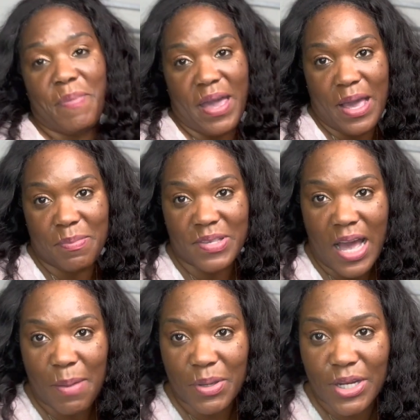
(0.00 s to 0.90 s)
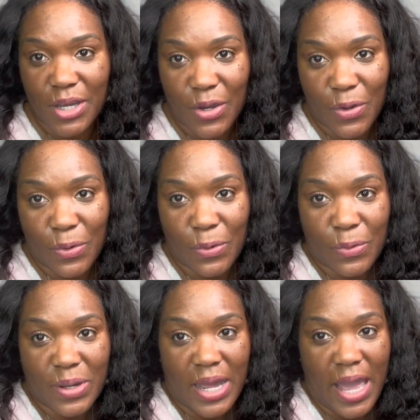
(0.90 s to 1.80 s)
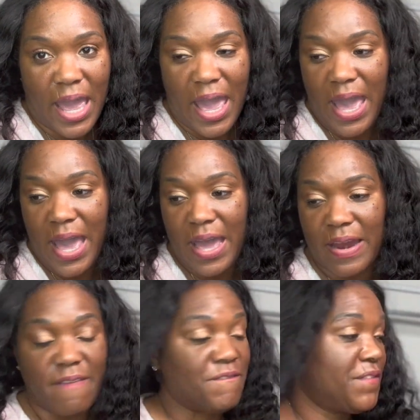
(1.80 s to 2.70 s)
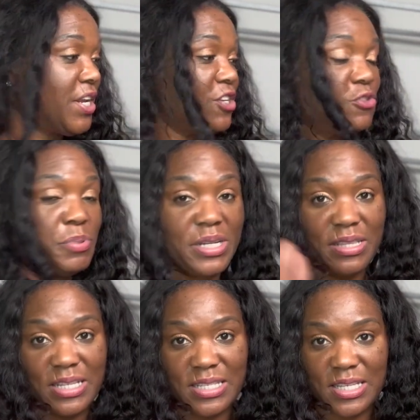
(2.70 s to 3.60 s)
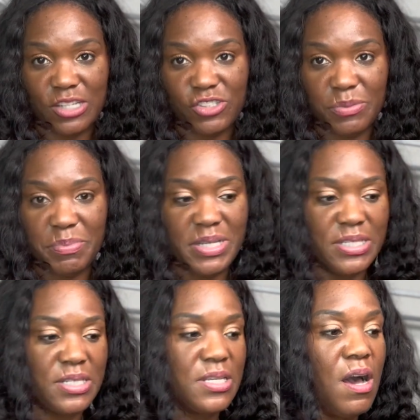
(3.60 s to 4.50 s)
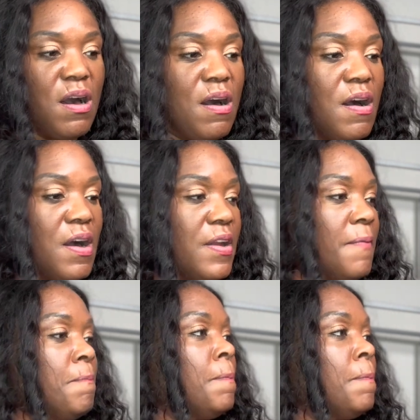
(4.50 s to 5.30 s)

babes, I'm gonna go and finish putting these suction pieces on